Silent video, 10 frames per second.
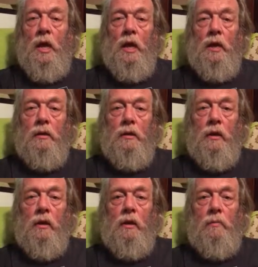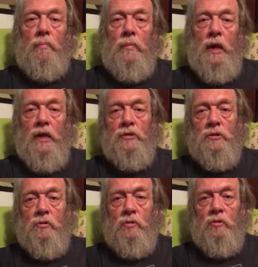And that has
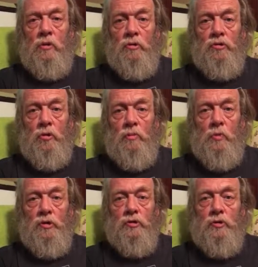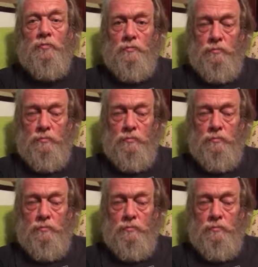to do with controlling moisture.